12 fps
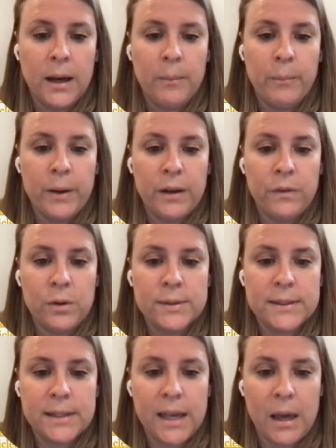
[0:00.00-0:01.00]
But if
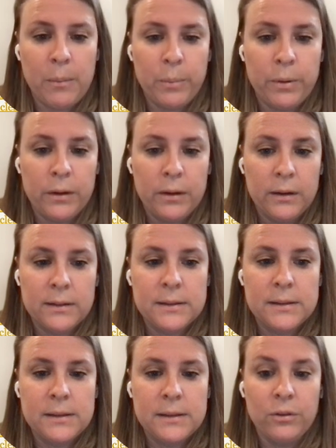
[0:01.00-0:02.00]
you skip
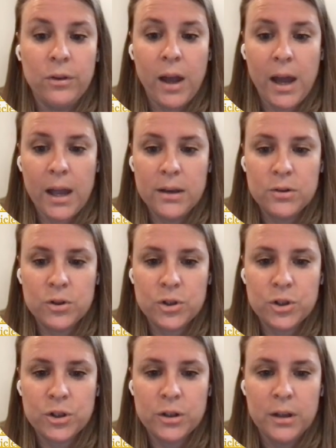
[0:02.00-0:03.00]

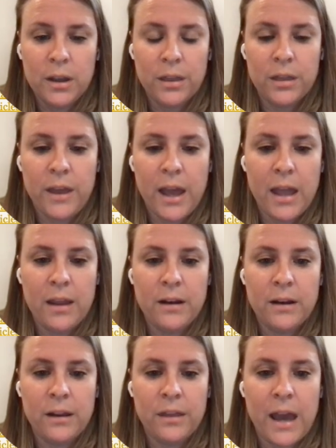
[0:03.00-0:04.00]
lunch,
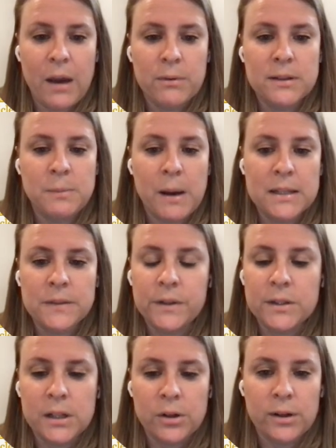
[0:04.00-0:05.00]
then that response
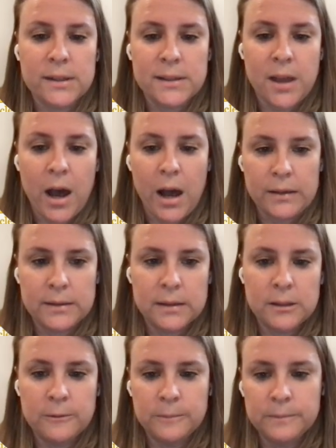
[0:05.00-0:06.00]
for dinner is
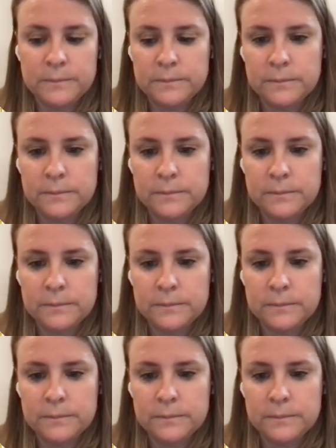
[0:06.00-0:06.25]
lost.